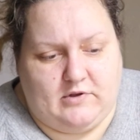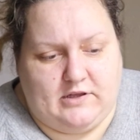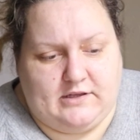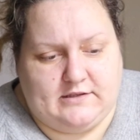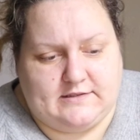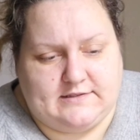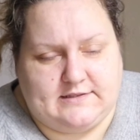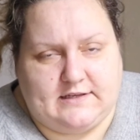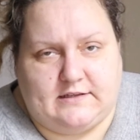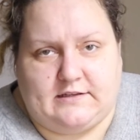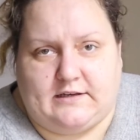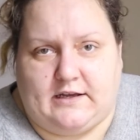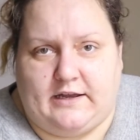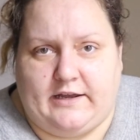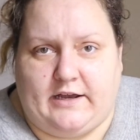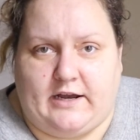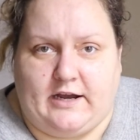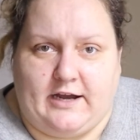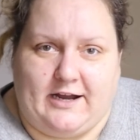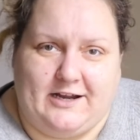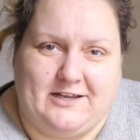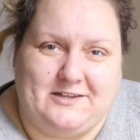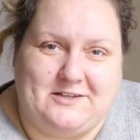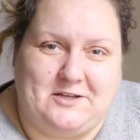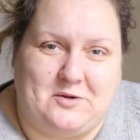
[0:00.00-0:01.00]
is that I
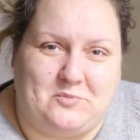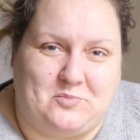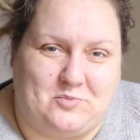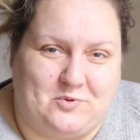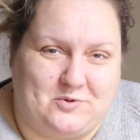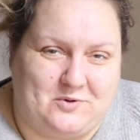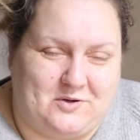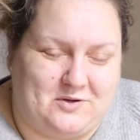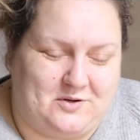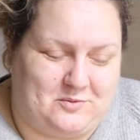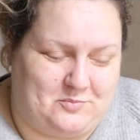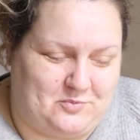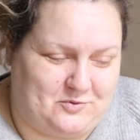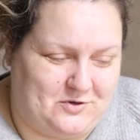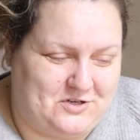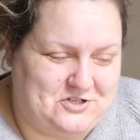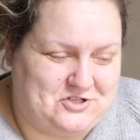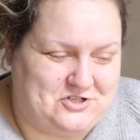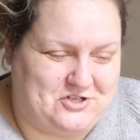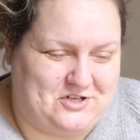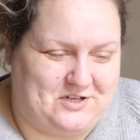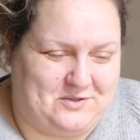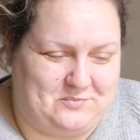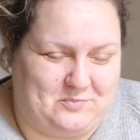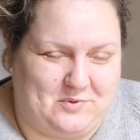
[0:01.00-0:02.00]
highly
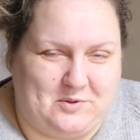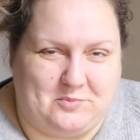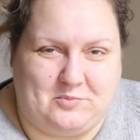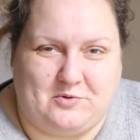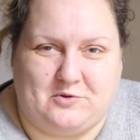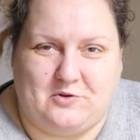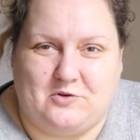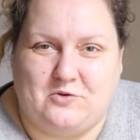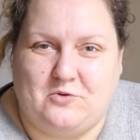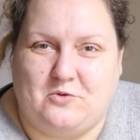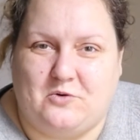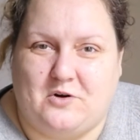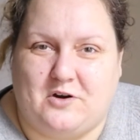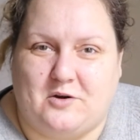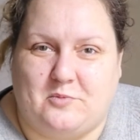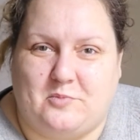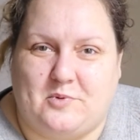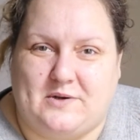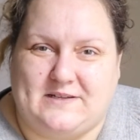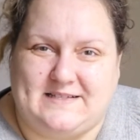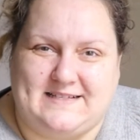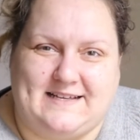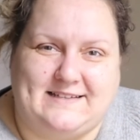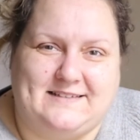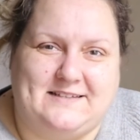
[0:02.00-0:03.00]
appreciate people who are
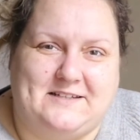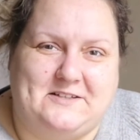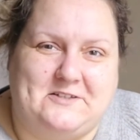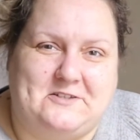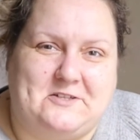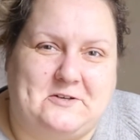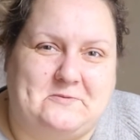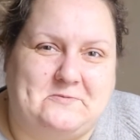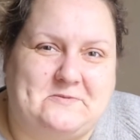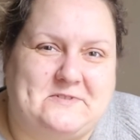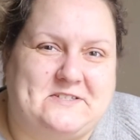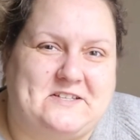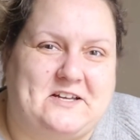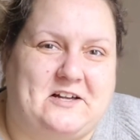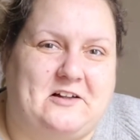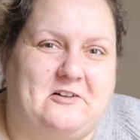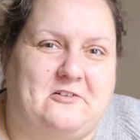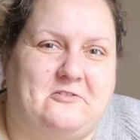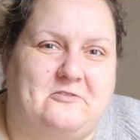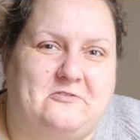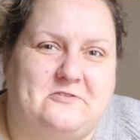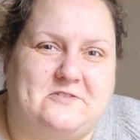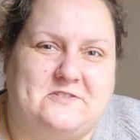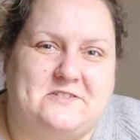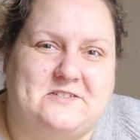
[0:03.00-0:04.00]
presenting
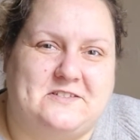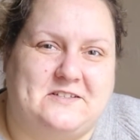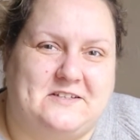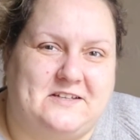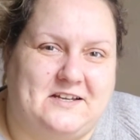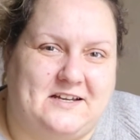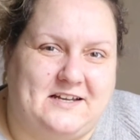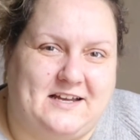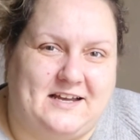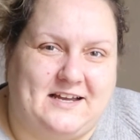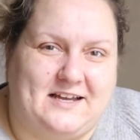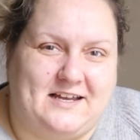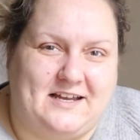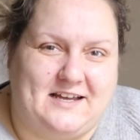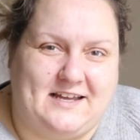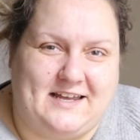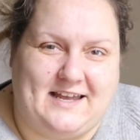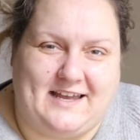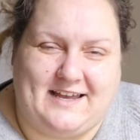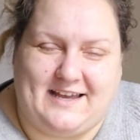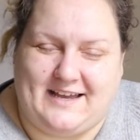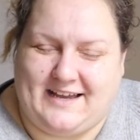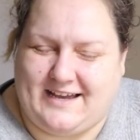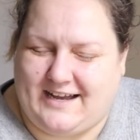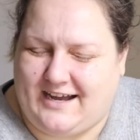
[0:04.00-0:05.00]
themselves
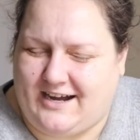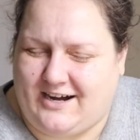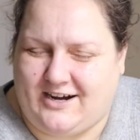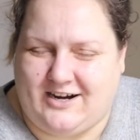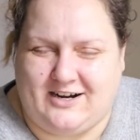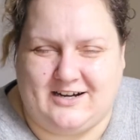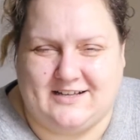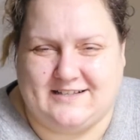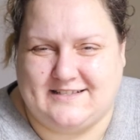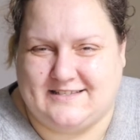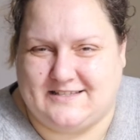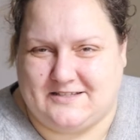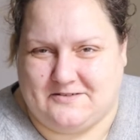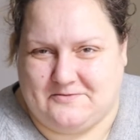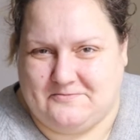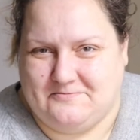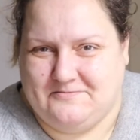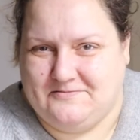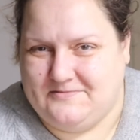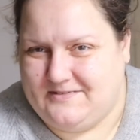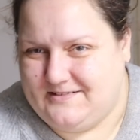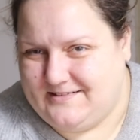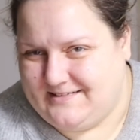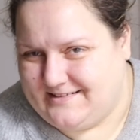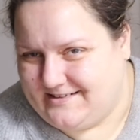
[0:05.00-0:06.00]

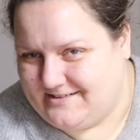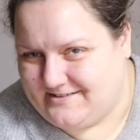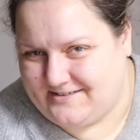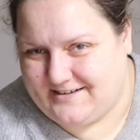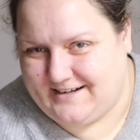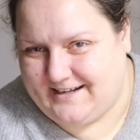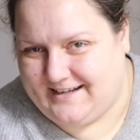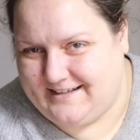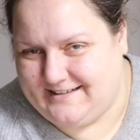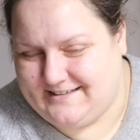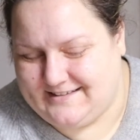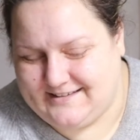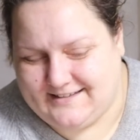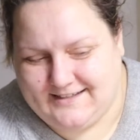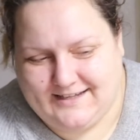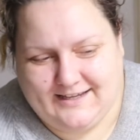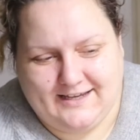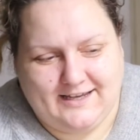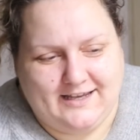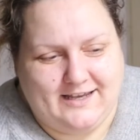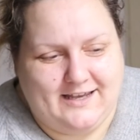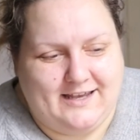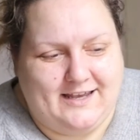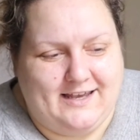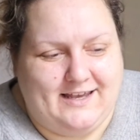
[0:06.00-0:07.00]
awesome, great,
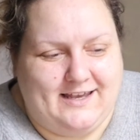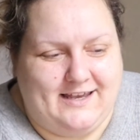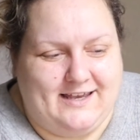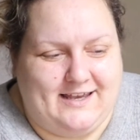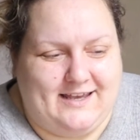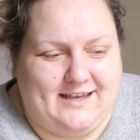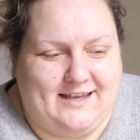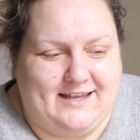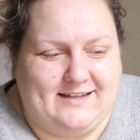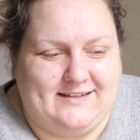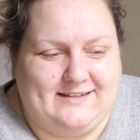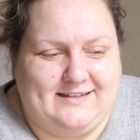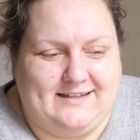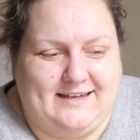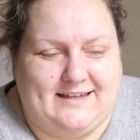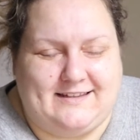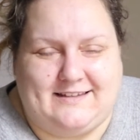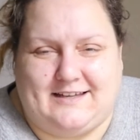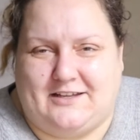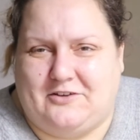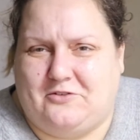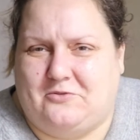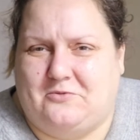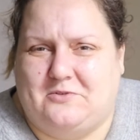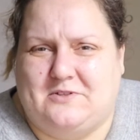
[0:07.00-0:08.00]
and
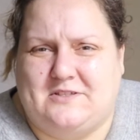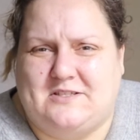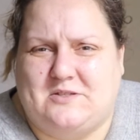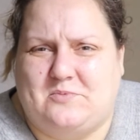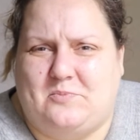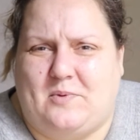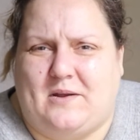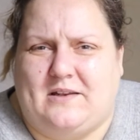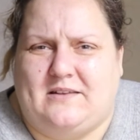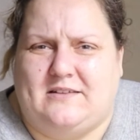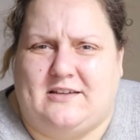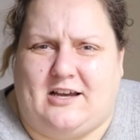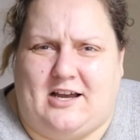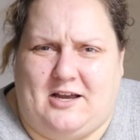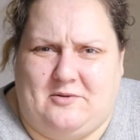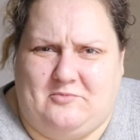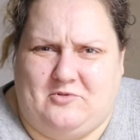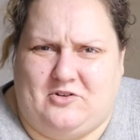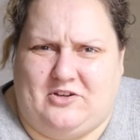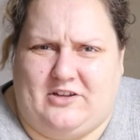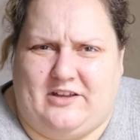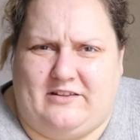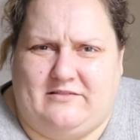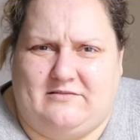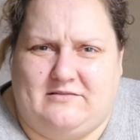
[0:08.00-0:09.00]
yet I don't want to spend
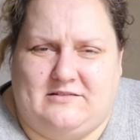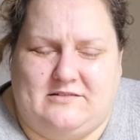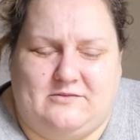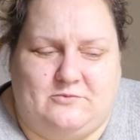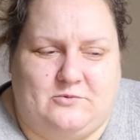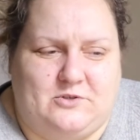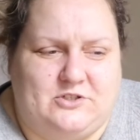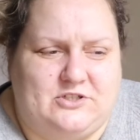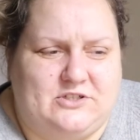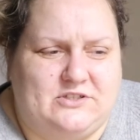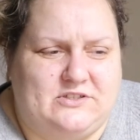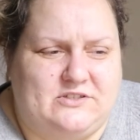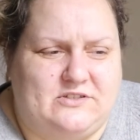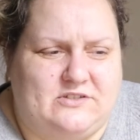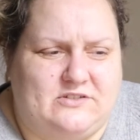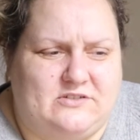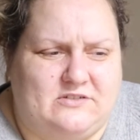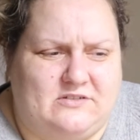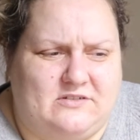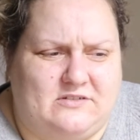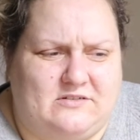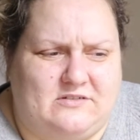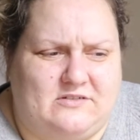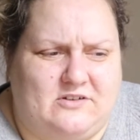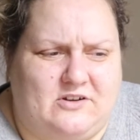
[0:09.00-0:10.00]
time on it, which
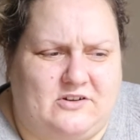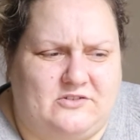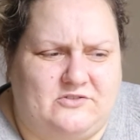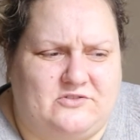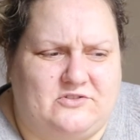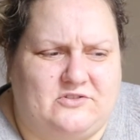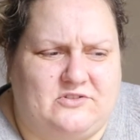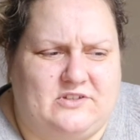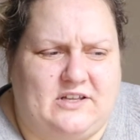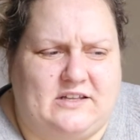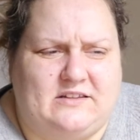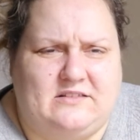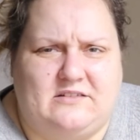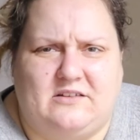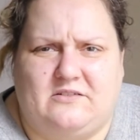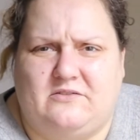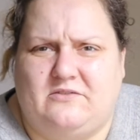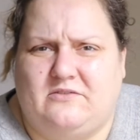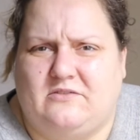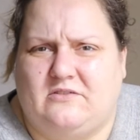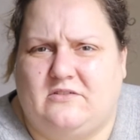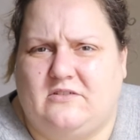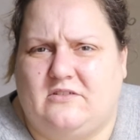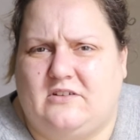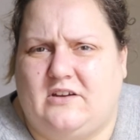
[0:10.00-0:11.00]
is
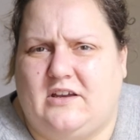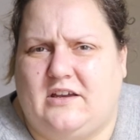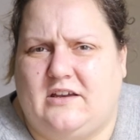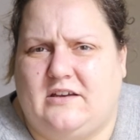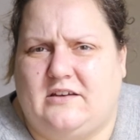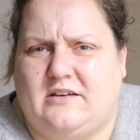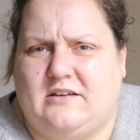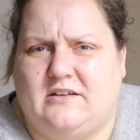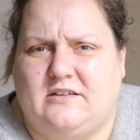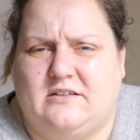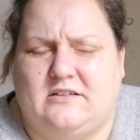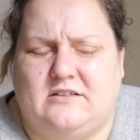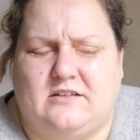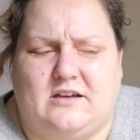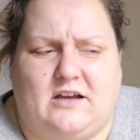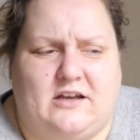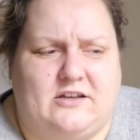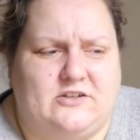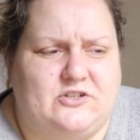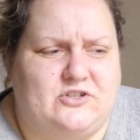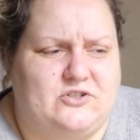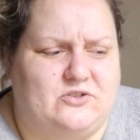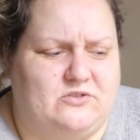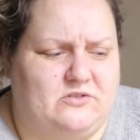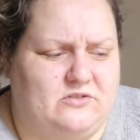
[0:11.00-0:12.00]
contradictive, and
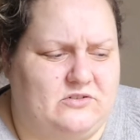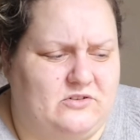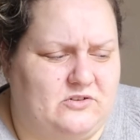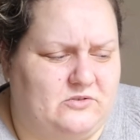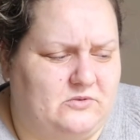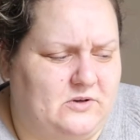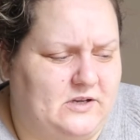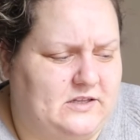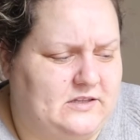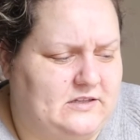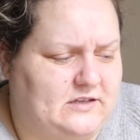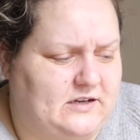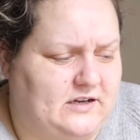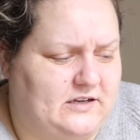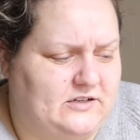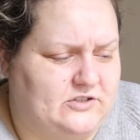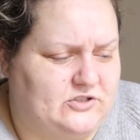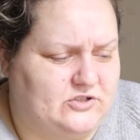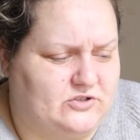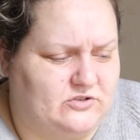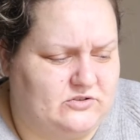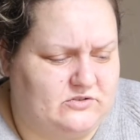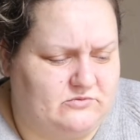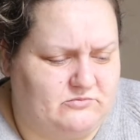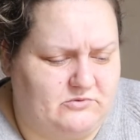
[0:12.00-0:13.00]
I shouldn't do it. I
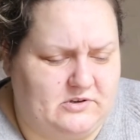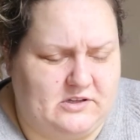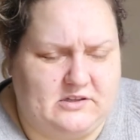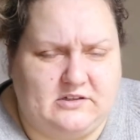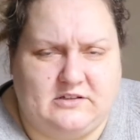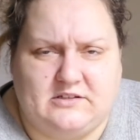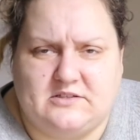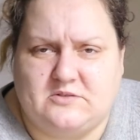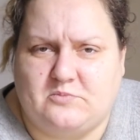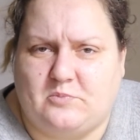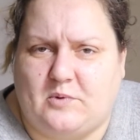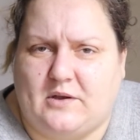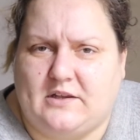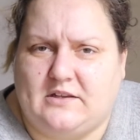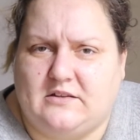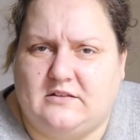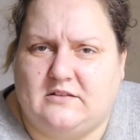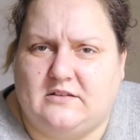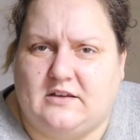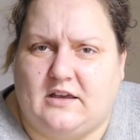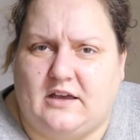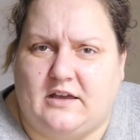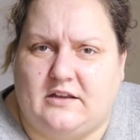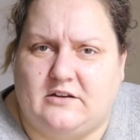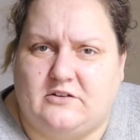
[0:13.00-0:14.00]
should really
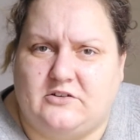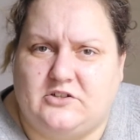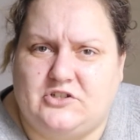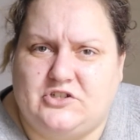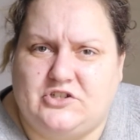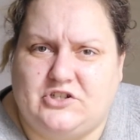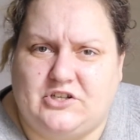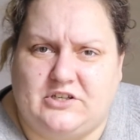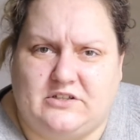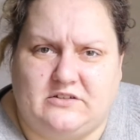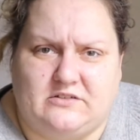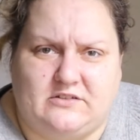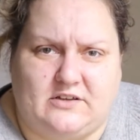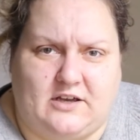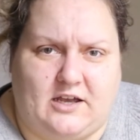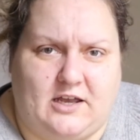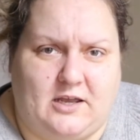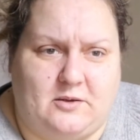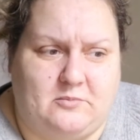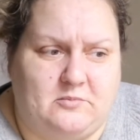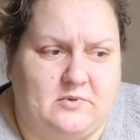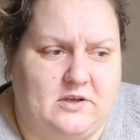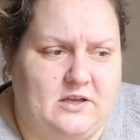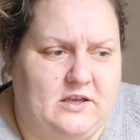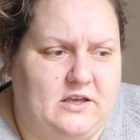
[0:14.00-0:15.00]
spend energy and
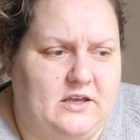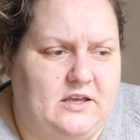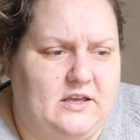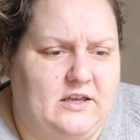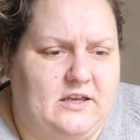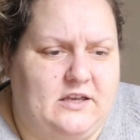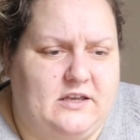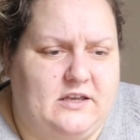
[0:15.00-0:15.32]
time